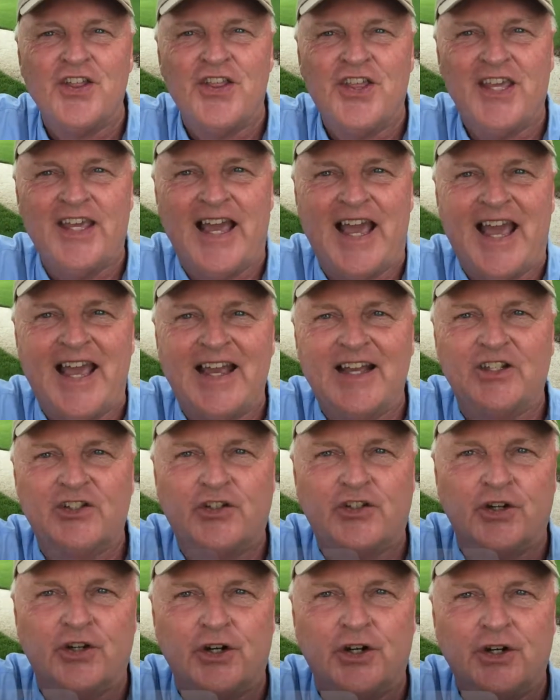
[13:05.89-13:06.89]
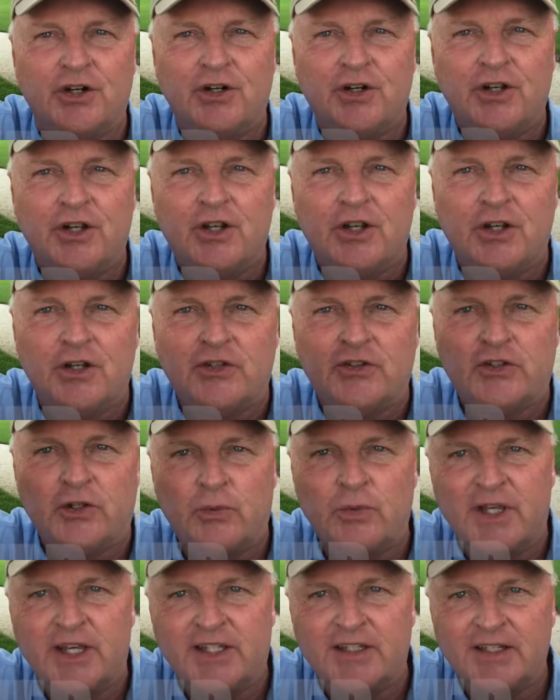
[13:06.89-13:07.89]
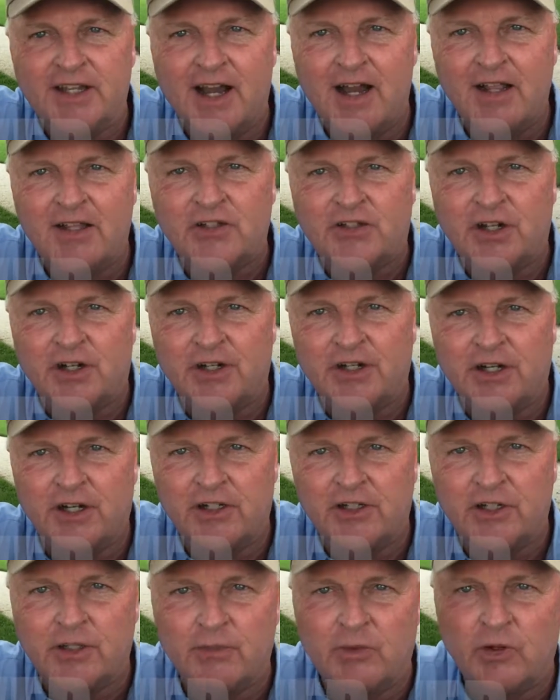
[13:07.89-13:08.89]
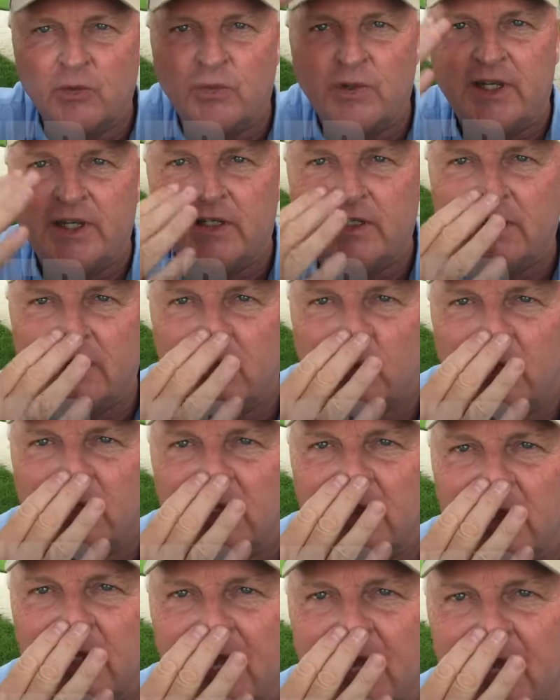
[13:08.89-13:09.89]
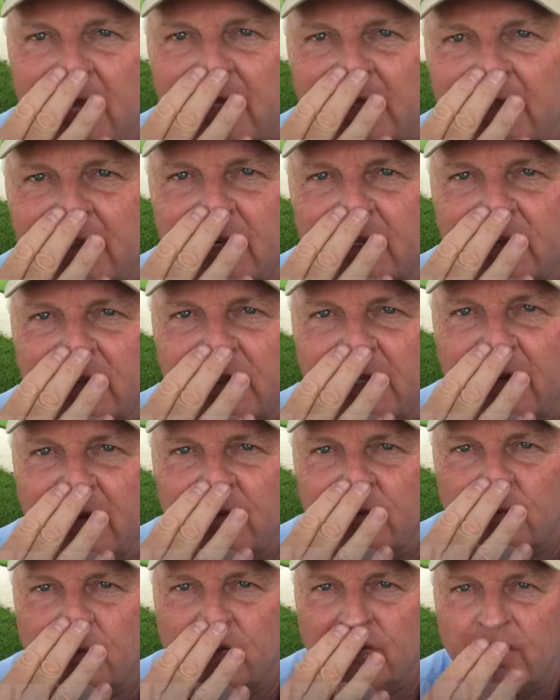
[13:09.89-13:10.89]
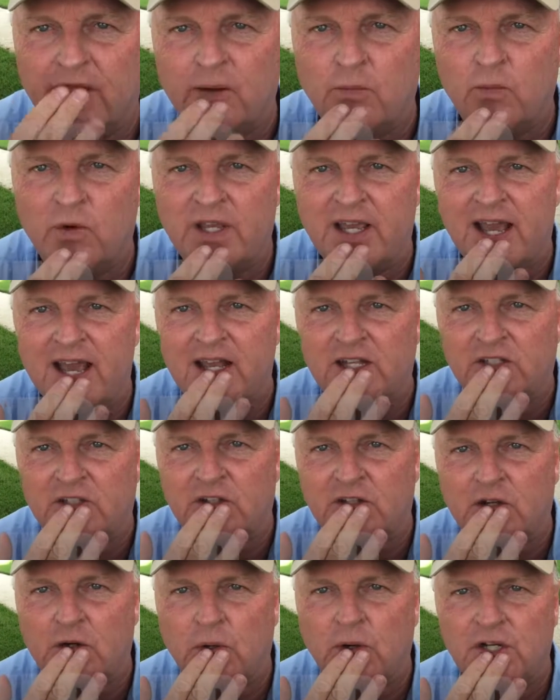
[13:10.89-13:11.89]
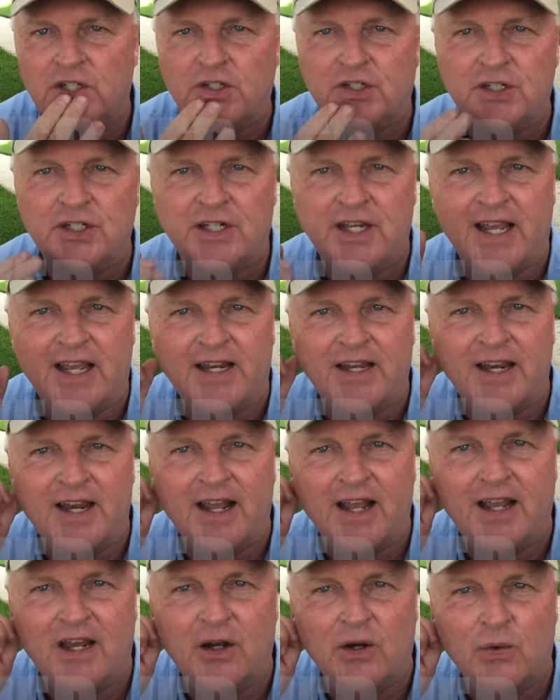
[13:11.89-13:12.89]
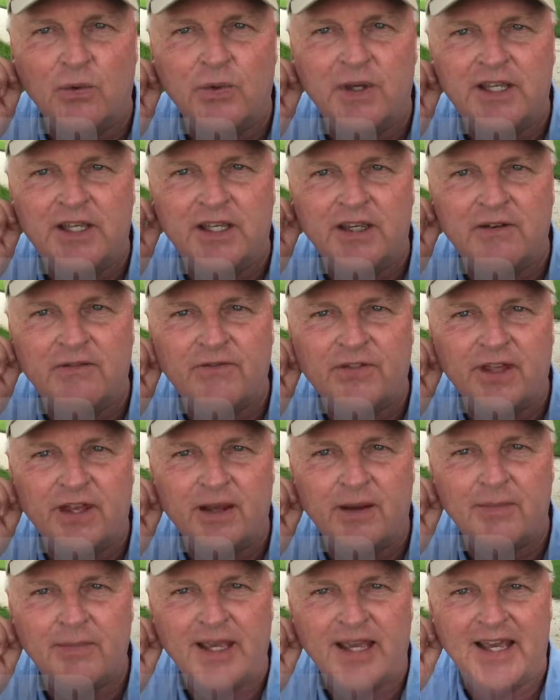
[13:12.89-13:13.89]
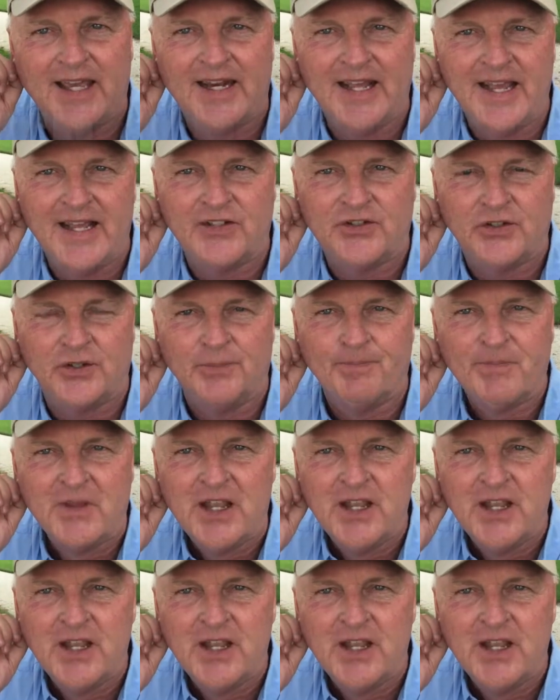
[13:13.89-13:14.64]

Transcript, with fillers: The answer. So we acknowledged our customer, we, we aligned ourselves with them, we asked a question, and now we give them an answer.